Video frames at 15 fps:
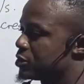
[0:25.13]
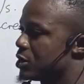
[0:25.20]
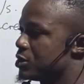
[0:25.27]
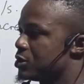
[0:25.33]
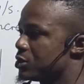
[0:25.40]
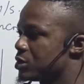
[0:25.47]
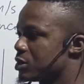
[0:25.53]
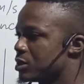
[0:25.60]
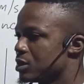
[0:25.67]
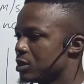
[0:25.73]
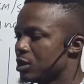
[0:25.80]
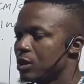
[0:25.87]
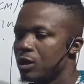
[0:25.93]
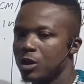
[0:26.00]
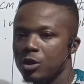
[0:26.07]
change.
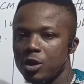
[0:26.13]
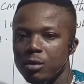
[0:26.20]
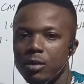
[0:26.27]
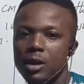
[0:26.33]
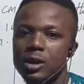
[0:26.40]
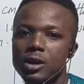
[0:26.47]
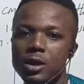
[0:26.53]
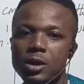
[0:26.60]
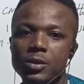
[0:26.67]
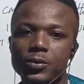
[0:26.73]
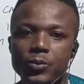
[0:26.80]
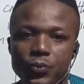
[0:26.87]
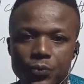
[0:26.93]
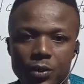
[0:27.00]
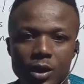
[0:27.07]
Normally,
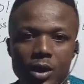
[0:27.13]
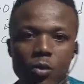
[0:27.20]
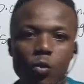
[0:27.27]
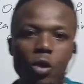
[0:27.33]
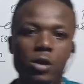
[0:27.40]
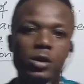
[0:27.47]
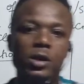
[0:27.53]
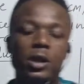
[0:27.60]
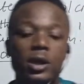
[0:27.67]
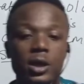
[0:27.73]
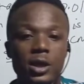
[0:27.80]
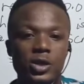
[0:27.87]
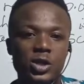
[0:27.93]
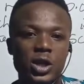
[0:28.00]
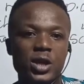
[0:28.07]

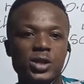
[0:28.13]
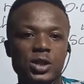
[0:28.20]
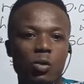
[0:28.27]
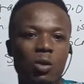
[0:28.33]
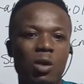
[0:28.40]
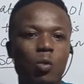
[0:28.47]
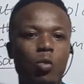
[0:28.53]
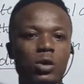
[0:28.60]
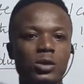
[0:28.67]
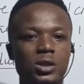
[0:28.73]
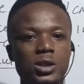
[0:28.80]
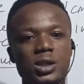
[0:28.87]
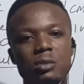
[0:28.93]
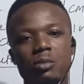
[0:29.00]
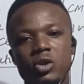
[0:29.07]
a change in one
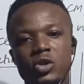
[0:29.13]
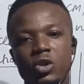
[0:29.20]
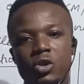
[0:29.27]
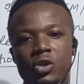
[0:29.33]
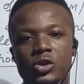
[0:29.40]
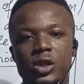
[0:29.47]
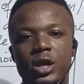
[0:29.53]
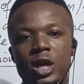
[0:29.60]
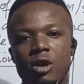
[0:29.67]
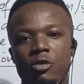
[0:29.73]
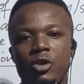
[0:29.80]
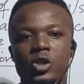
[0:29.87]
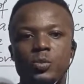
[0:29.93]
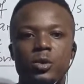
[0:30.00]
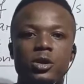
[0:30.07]
quantity must cause a
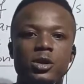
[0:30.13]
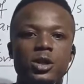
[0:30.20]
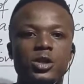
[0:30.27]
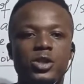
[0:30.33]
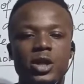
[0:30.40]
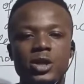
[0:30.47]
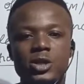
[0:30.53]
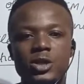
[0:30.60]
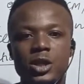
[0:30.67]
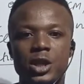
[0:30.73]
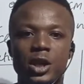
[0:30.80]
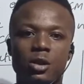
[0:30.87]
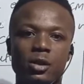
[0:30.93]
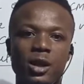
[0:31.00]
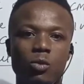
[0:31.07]
corresponding change in
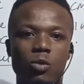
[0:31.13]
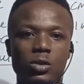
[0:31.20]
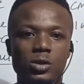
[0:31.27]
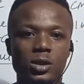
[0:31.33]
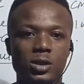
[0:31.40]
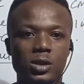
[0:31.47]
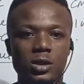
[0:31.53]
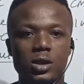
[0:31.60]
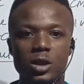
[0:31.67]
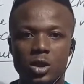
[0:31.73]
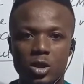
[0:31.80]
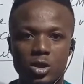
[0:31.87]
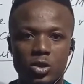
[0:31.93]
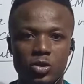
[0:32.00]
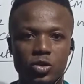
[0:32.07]
another quantity.
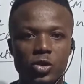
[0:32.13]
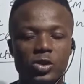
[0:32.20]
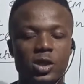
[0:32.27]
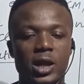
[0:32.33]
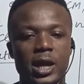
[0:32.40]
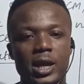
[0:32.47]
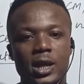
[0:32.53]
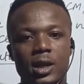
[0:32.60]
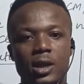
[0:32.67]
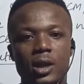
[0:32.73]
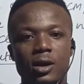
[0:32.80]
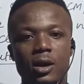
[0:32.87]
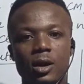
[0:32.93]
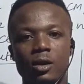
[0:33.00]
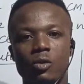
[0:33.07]
Just like
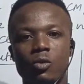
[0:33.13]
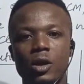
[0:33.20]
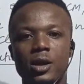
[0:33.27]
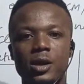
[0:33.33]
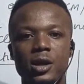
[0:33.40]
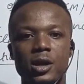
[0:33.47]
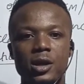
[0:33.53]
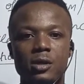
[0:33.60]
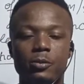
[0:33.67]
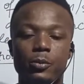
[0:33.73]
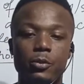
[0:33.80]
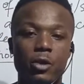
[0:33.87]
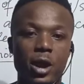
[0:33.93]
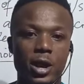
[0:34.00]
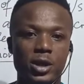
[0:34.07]
when the
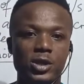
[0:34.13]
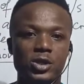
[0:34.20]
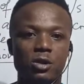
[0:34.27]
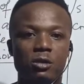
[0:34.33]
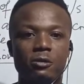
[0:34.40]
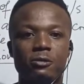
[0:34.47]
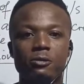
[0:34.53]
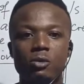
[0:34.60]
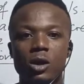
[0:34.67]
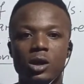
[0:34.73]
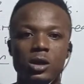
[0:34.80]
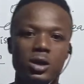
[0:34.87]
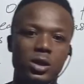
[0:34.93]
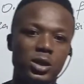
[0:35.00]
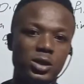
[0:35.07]
price of
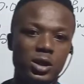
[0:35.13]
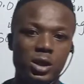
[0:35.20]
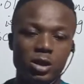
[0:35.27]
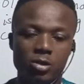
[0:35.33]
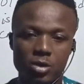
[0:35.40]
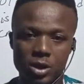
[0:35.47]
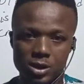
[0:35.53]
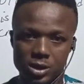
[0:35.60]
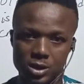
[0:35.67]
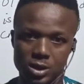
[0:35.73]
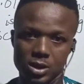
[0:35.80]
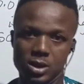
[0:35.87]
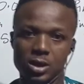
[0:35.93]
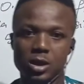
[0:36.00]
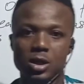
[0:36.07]
fuel is increased,